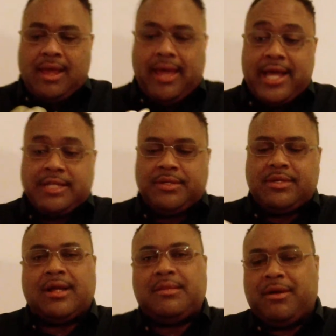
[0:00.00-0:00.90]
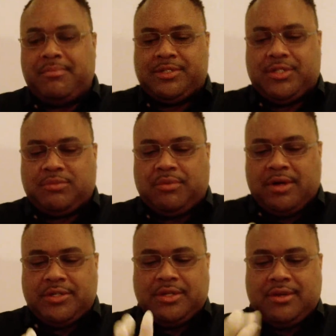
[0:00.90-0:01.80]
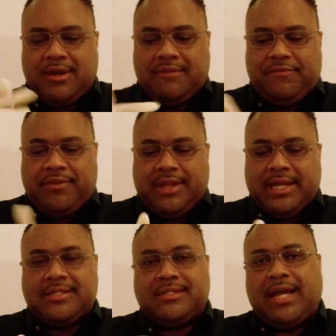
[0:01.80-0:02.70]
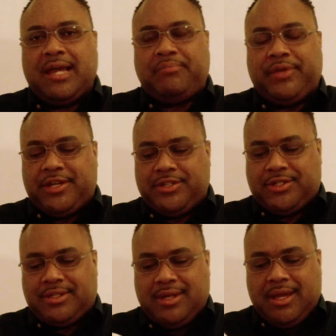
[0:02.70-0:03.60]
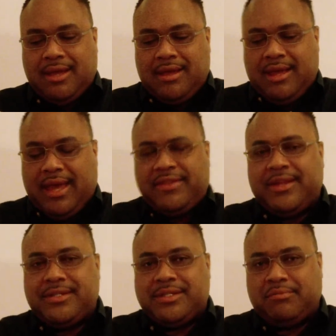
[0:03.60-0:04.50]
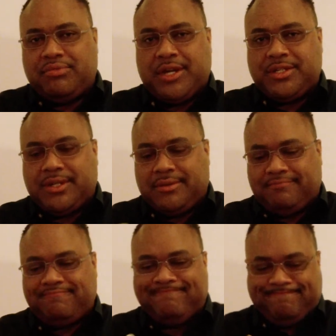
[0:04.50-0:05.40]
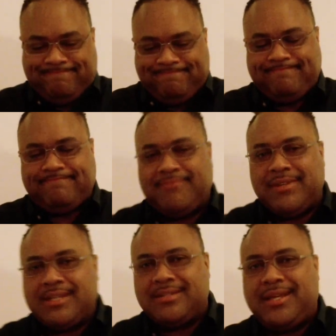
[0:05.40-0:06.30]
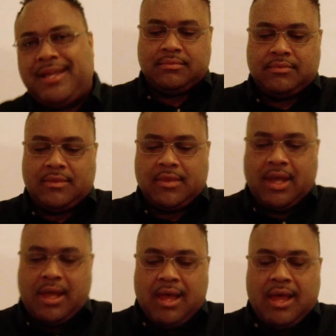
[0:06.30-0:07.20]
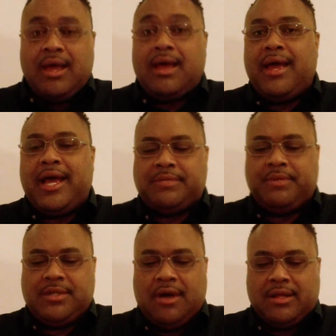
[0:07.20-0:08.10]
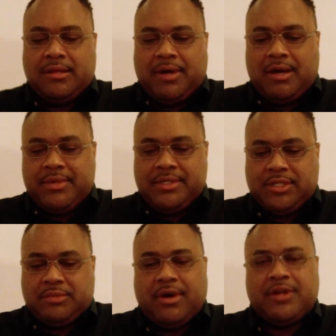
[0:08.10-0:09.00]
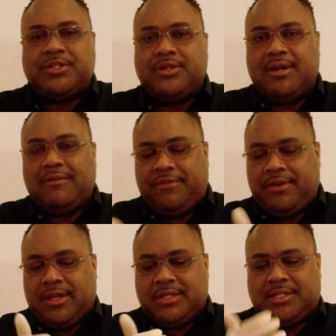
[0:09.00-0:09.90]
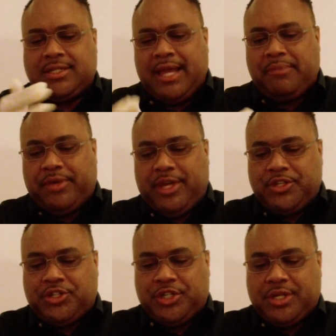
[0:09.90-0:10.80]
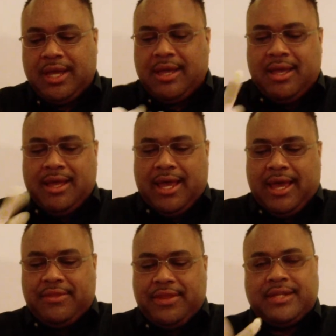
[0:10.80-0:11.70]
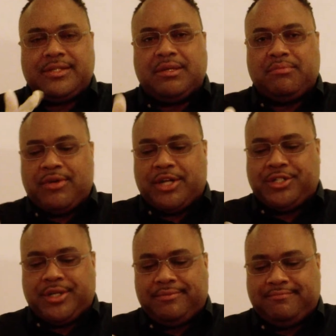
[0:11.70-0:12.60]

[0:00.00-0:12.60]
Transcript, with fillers: As we talked about, Mrs. Welch, you're going to feel a slight pinch and then some pressure. Seam. As we talked about, Mrs. Welch, you're going to feel a slight pinch and then some pressure.